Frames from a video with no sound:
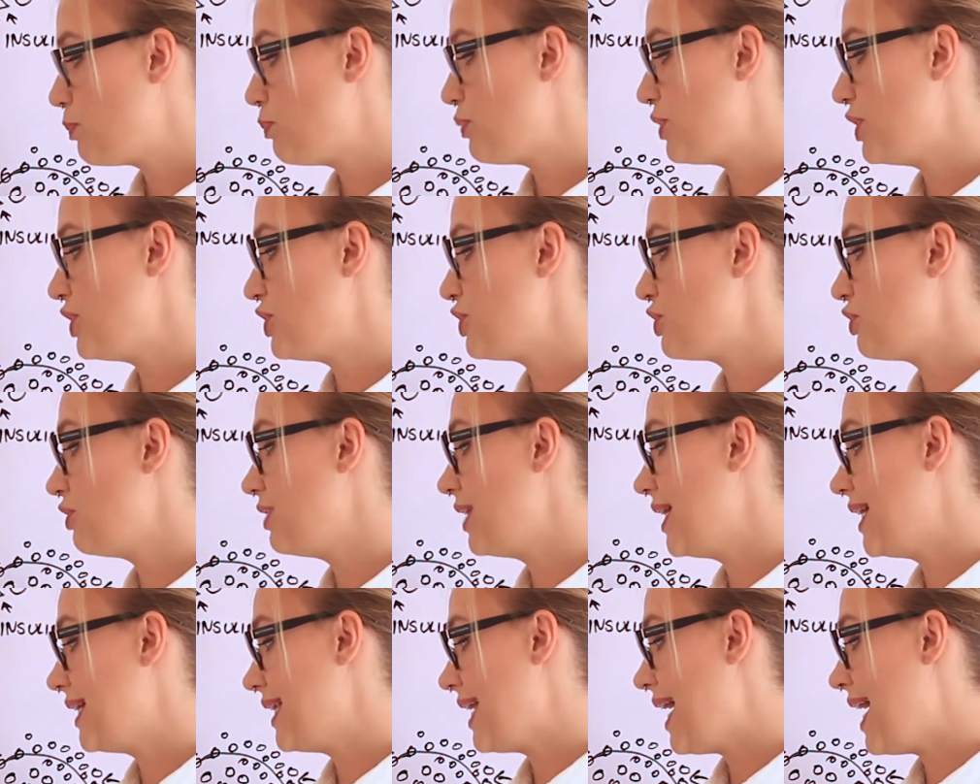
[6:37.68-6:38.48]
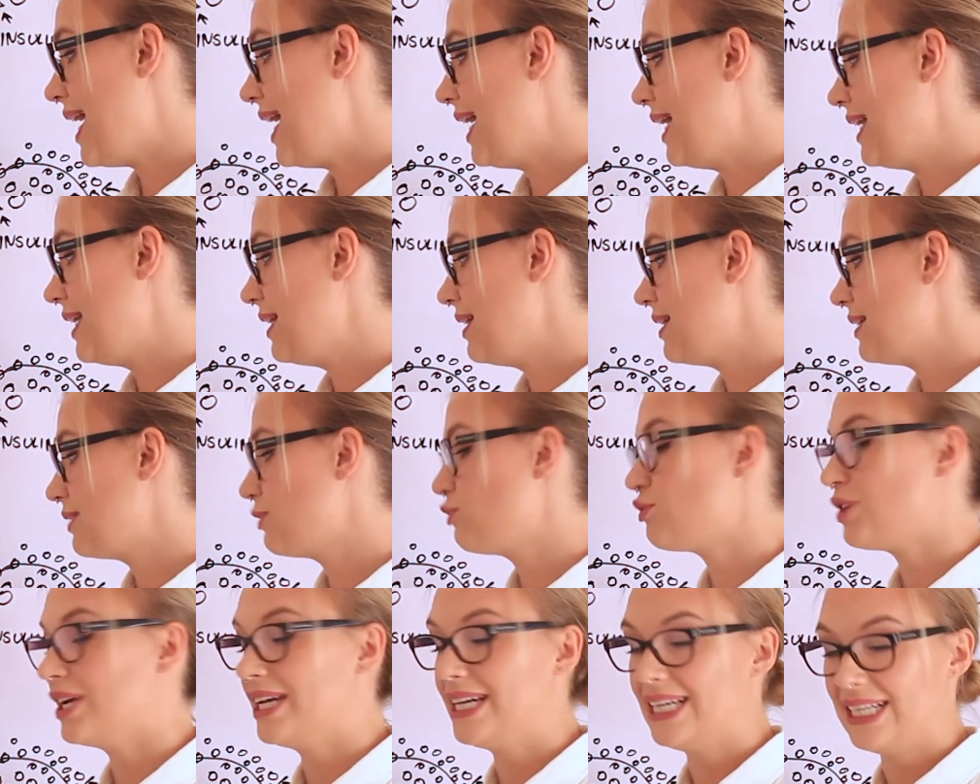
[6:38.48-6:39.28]
pressure and high
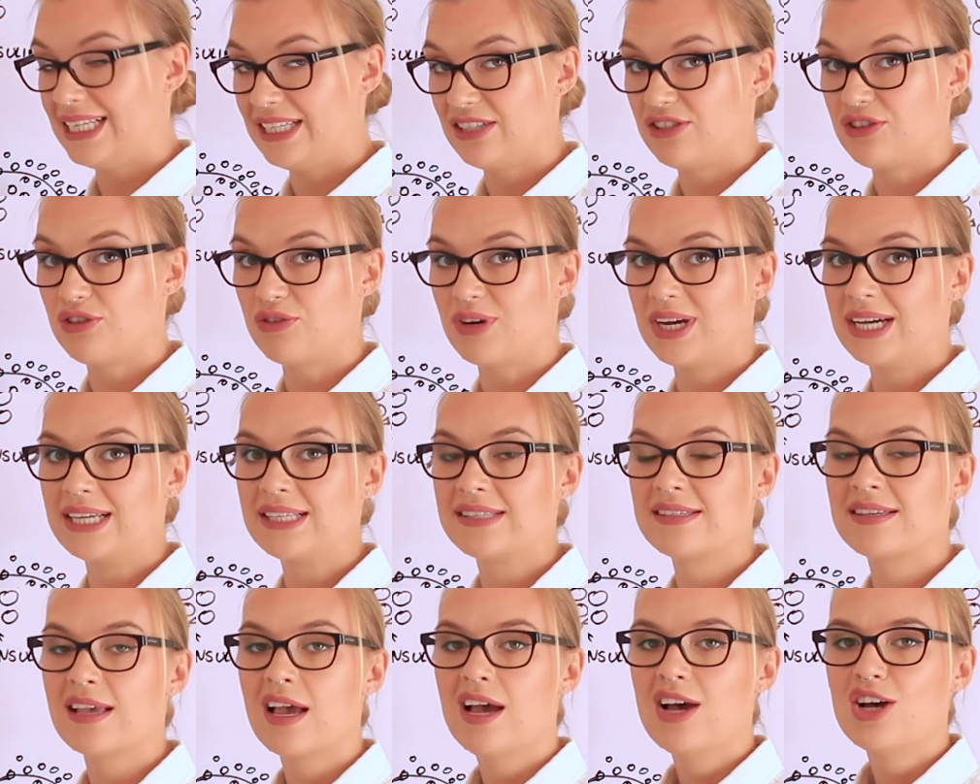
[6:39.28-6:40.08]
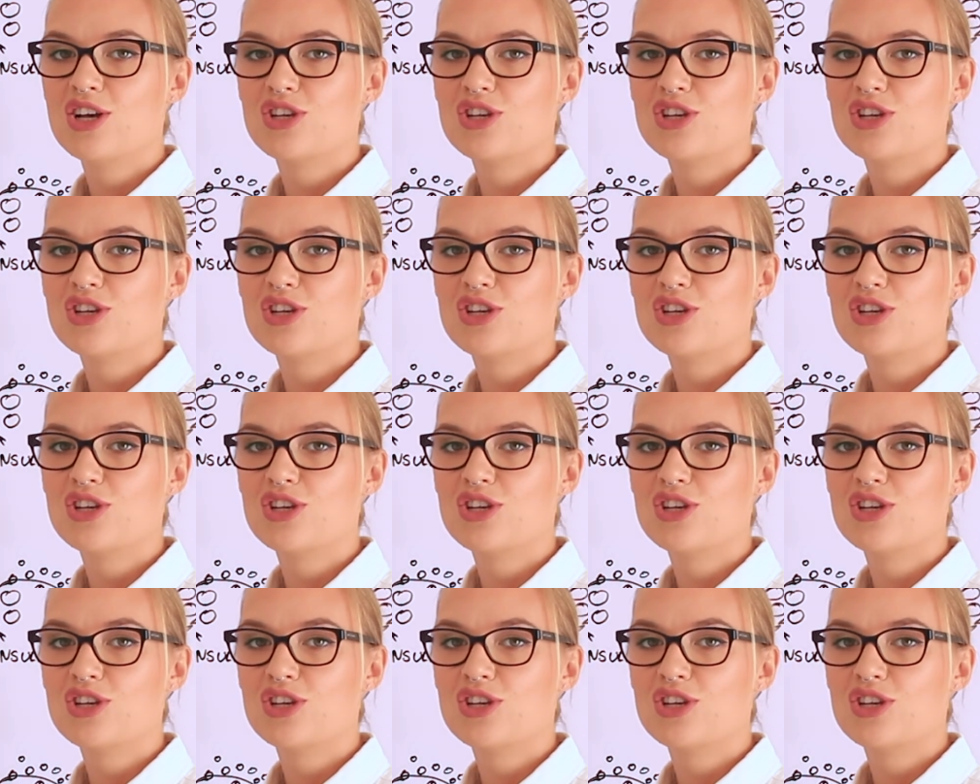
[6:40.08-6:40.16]
triglycerides.